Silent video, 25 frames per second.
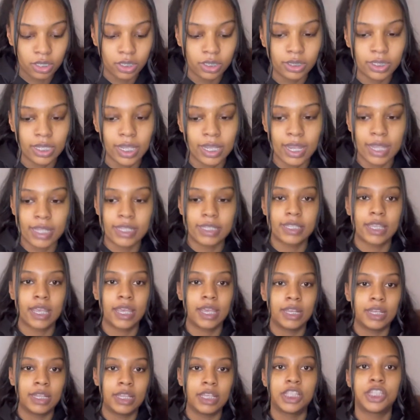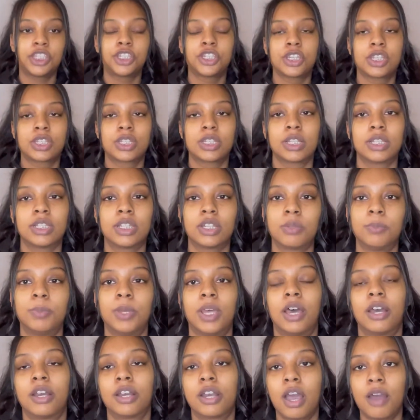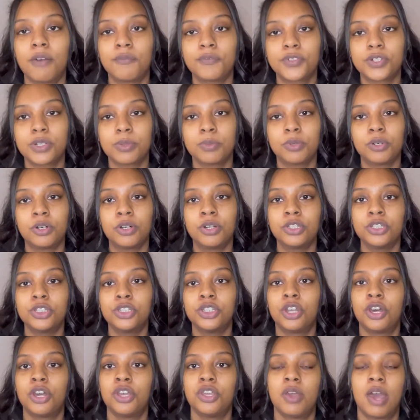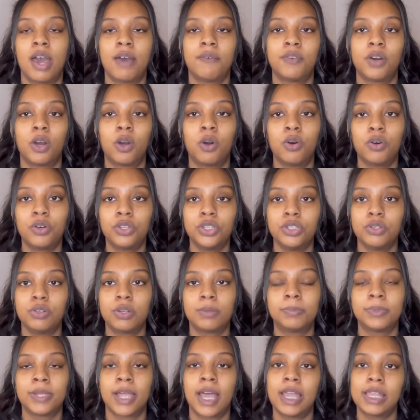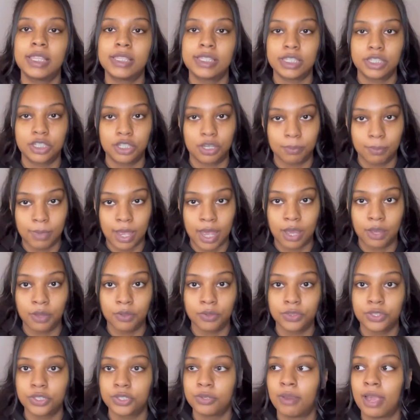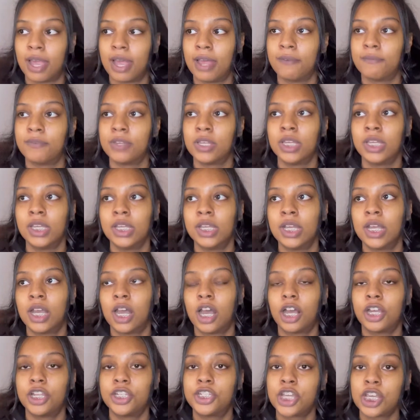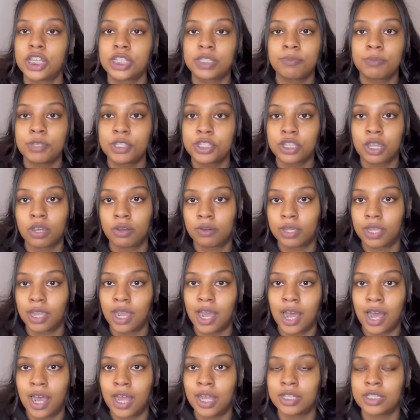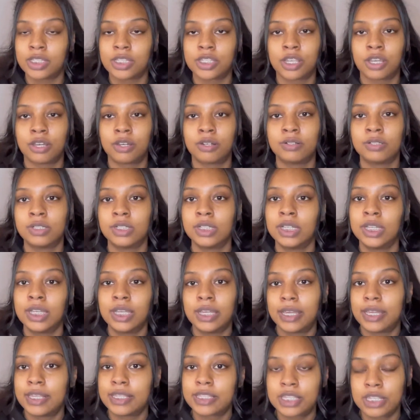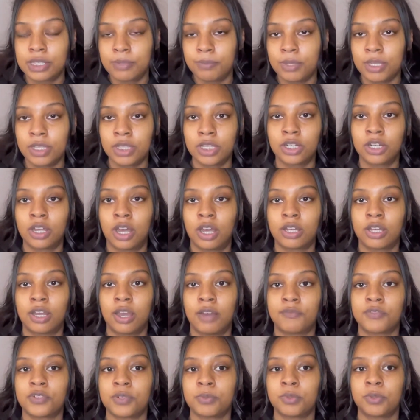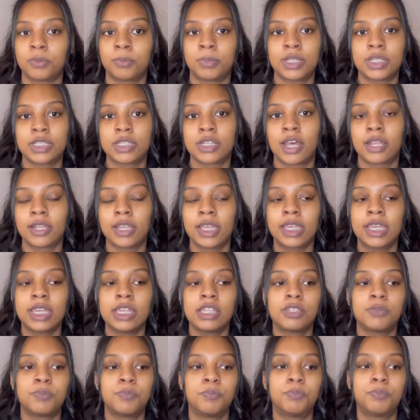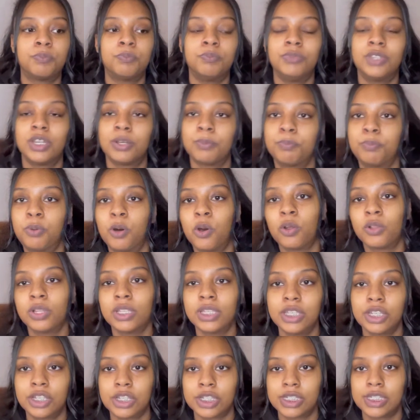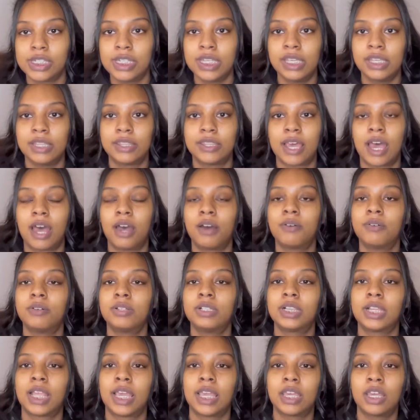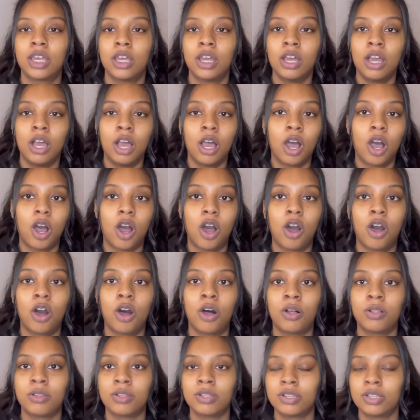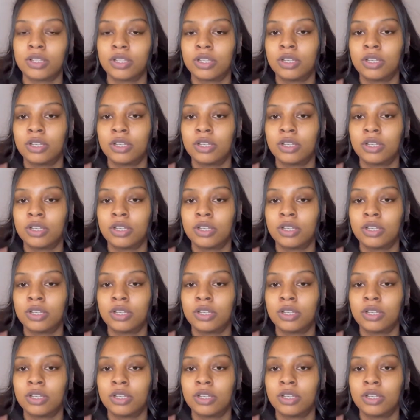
Like I said, it's just a little bit uncomfortable. You know, you have a whole new appliance in your mouth. You have adjustments going on. So it's going to be a little uncomfortable, but it's not like they're pulling your teeth out like all